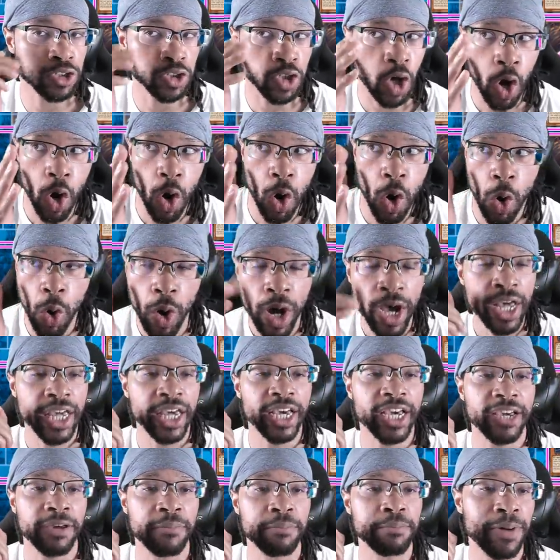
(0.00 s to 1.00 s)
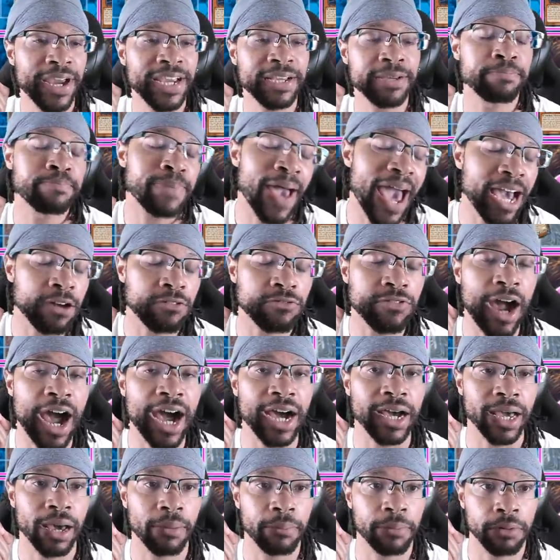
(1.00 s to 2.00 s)
so it can bring back
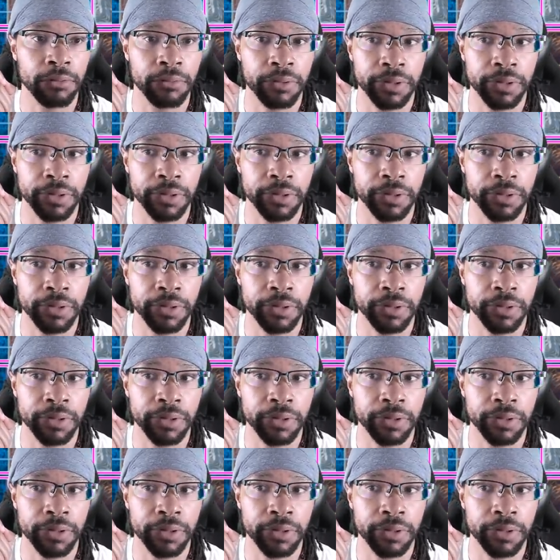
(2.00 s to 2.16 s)
Rock Hammer.